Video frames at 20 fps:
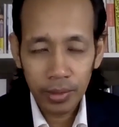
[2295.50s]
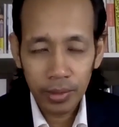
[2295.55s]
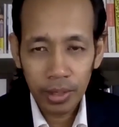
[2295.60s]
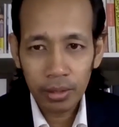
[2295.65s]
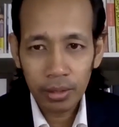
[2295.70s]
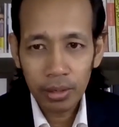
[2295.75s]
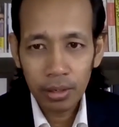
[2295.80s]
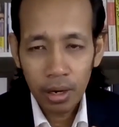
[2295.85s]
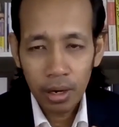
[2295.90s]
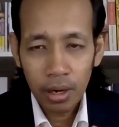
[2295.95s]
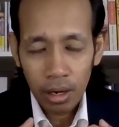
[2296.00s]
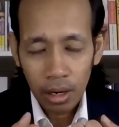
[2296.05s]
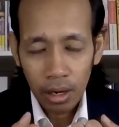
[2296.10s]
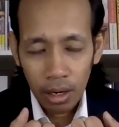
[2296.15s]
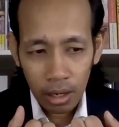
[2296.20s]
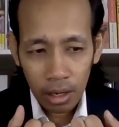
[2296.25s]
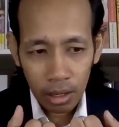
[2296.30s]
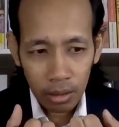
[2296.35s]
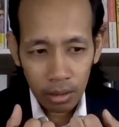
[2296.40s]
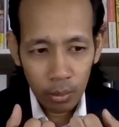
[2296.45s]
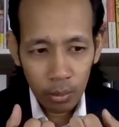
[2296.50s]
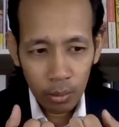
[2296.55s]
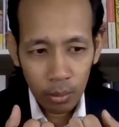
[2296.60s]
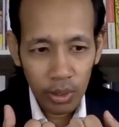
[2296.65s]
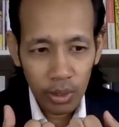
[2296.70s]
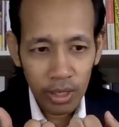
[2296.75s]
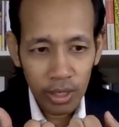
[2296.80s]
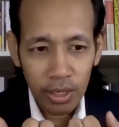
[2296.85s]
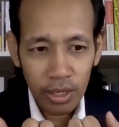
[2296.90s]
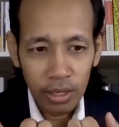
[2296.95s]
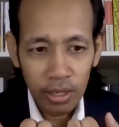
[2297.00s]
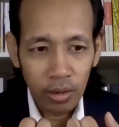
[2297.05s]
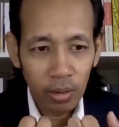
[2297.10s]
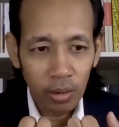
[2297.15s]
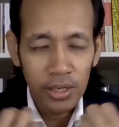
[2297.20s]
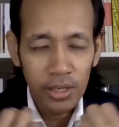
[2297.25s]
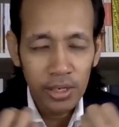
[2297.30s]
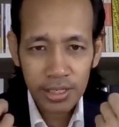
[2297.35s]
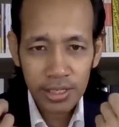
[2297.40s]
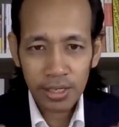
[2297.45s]
yeah uh we
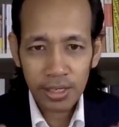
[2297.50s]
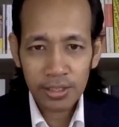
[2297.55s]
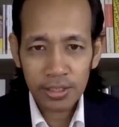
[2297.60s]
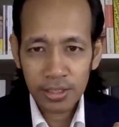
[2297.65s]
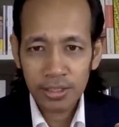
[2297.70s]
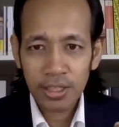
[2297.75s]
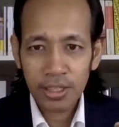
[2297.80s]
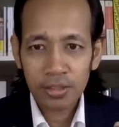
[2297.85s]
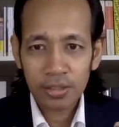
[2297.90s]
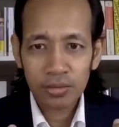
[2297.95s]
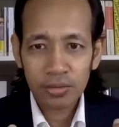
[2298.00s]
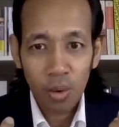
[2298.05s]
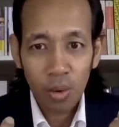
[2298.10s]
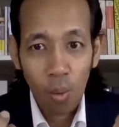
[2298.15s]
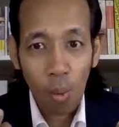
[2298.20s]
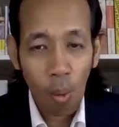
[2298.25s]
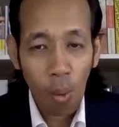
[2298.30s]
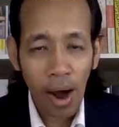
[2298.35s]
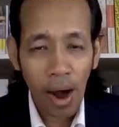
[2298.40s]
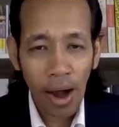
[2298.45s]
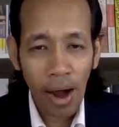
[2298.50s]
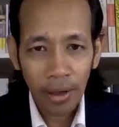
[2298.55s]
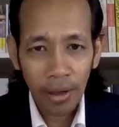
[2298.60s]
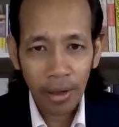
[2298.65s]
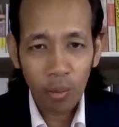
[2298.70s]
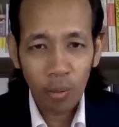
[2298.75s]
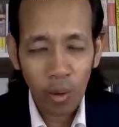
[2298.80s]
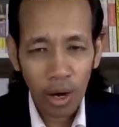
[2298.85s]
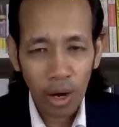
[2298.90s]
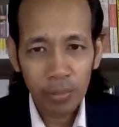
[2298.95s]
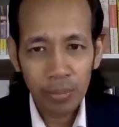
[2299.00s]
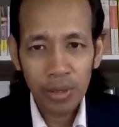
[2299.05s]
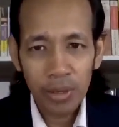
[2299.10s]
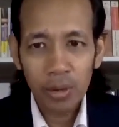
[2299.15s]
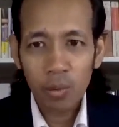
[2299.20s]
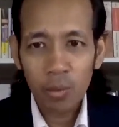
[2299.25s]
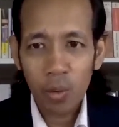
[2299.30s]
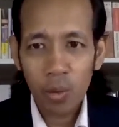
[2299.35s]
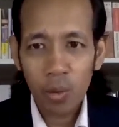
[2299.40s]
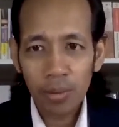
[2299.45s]
always ask ourselves why why
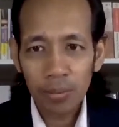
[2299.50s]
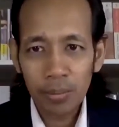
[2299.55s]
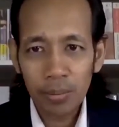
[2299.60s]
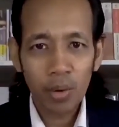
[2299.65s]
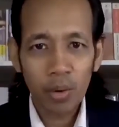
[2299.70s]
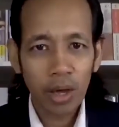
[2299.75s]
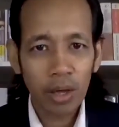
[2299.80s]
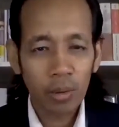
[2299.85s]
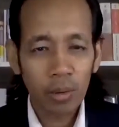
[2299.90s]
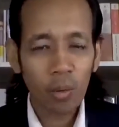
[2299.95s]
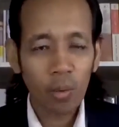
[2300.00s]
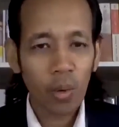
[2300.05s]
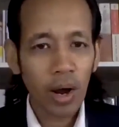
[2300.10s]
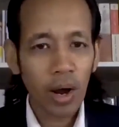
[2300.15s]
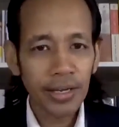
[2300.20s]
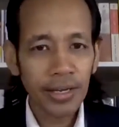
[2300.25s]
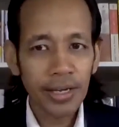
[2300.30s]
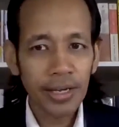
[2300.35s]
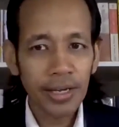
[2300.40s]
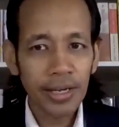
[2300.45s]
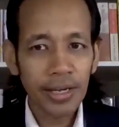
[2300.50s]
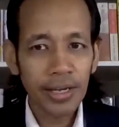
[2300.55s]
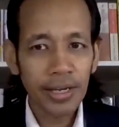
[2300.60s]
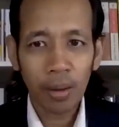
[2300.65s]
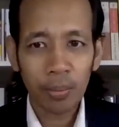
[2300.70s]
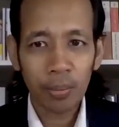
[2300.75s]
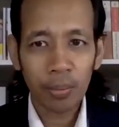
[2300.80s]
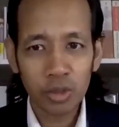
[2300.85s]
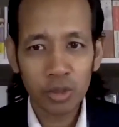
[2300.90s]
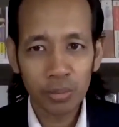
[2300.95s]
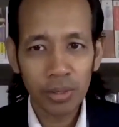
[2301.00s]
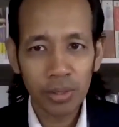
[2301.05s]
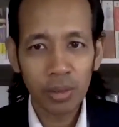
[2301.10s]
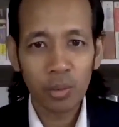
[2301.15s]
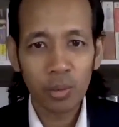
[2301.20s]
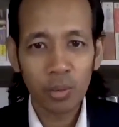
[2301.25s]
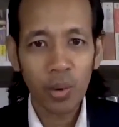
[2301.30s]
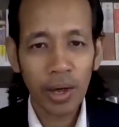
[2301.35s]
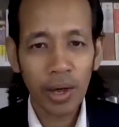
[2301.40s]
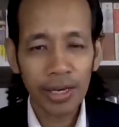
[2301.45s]
me why me why why did it happen to
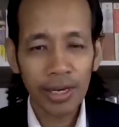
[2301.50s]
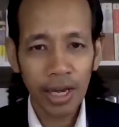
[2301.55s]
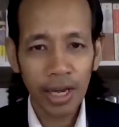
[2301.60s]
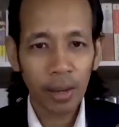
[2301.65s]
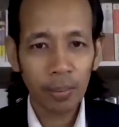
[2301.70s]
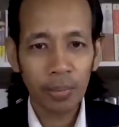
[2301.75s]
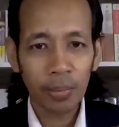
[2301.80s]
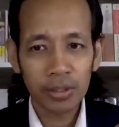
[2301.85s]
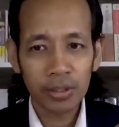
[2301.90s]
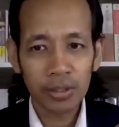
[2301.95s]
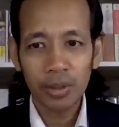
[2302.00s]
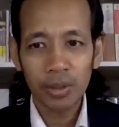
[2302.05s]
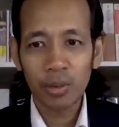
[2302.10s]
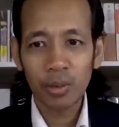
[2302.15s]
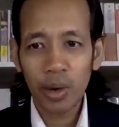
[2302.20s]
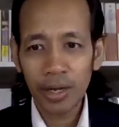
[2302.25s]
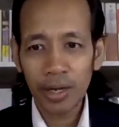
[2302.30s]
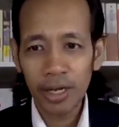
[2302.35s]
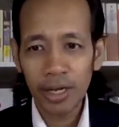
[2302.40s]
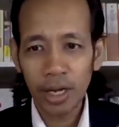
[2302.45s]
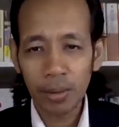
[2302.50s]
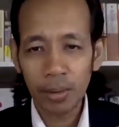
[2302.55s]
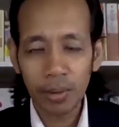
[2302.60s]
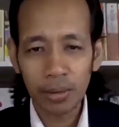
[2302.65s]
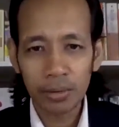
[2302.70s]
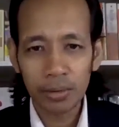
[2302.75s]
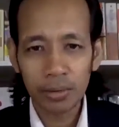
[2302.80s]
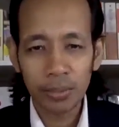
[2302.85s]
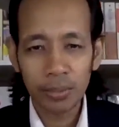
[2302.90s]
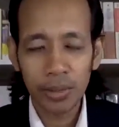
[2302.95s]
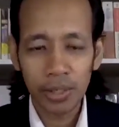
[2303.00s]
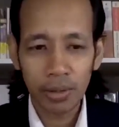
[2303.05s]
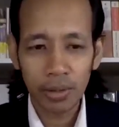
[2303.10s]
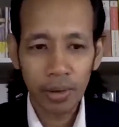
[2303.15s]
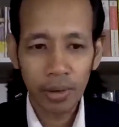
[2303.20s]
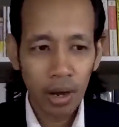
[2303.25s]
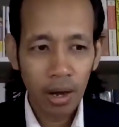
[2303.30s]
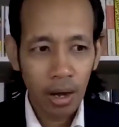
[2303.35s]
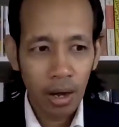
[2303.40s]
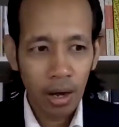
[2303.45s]
me why did it happen to me why did it happen to me
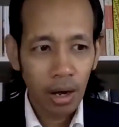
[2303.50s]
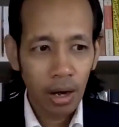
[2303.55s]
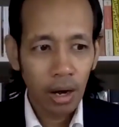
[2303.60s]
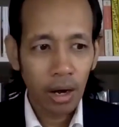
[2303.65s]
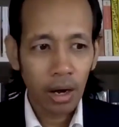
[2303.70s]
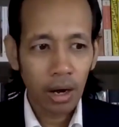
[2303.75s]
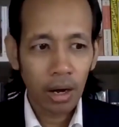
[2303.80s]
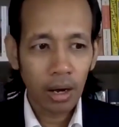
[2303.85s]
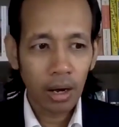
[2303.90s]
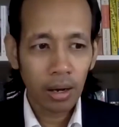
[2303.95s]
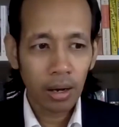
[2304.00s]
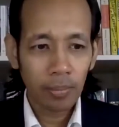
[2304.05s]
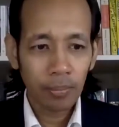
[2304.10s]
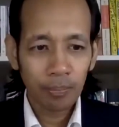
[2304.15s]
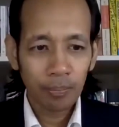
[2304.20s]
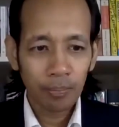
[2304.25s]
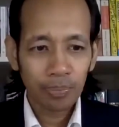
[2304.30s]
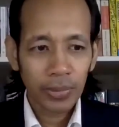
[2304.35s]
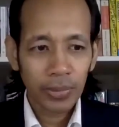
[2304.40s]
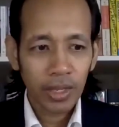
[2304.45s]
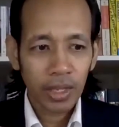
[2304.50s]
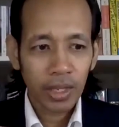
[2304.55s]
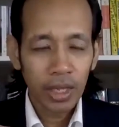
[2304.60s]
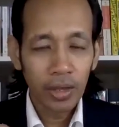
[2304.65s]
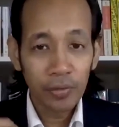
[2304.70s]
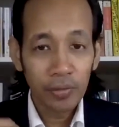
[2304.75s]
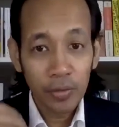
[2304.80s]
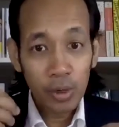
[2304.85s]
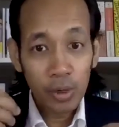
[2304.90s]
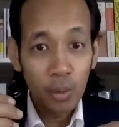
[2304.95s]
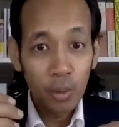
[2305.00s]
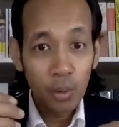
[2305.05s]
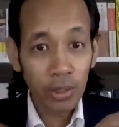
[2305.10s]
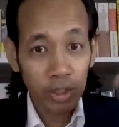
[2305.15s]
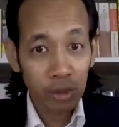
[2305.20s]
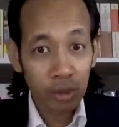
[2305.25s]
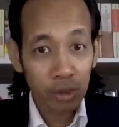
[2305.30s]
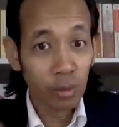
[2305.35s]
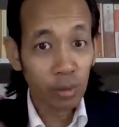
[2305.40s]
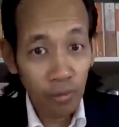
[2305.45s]
um if you
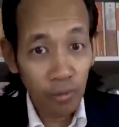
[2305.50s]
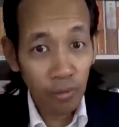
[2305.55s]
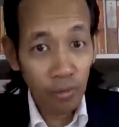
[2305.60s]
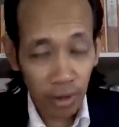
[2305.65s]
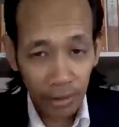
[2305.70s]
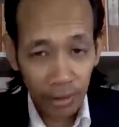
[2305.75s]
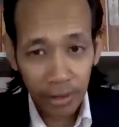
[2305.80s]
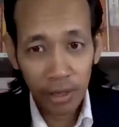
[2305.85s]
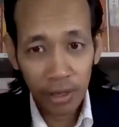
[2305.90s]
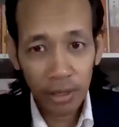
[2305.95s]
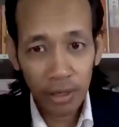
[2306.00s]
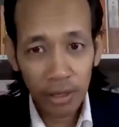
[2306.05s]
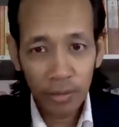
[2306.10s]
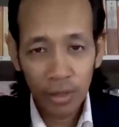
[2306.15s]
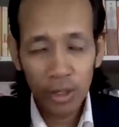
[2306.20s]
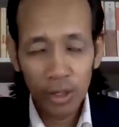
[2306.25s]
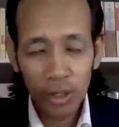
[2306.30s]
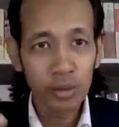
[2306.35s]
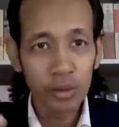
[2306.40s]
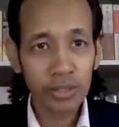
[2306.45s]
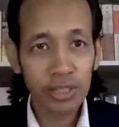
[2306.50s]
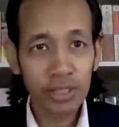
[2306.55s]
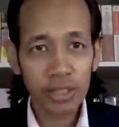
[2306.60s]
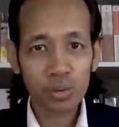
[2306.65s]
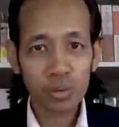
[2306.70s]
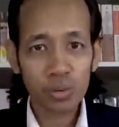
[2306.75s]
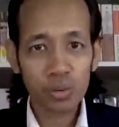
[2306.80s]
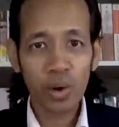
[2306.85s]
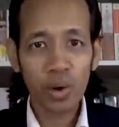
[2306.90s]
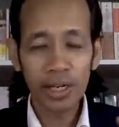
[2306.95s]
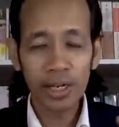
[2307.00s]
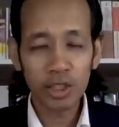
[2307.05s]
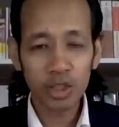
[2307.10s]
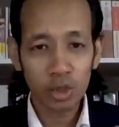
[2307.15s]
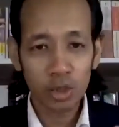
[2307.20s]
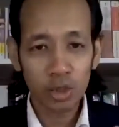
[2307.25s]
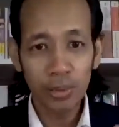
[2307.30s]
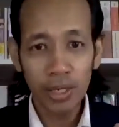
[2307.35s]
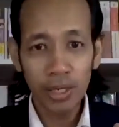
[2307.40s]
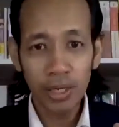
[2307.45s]
want to move on, yeah, you just want it
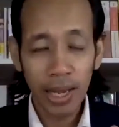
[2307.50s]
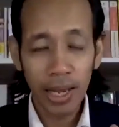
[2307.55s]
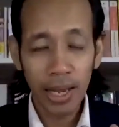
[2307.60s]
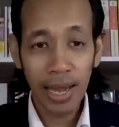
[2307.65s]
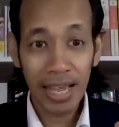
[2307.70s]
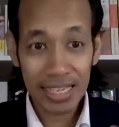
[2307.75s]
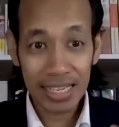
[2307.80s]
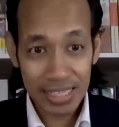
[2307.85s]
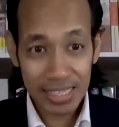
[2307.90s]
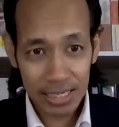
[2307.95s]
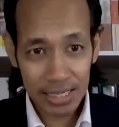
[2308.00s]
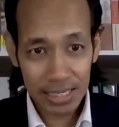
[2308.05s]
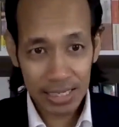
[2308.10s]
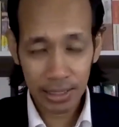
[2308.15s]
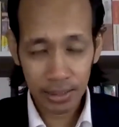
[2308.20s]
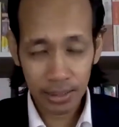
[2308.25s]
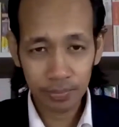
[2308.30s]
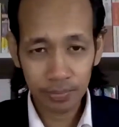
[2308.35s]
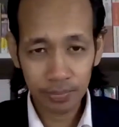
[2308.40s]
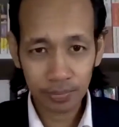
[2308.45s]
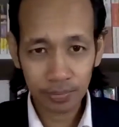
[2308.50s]
to be a lesson.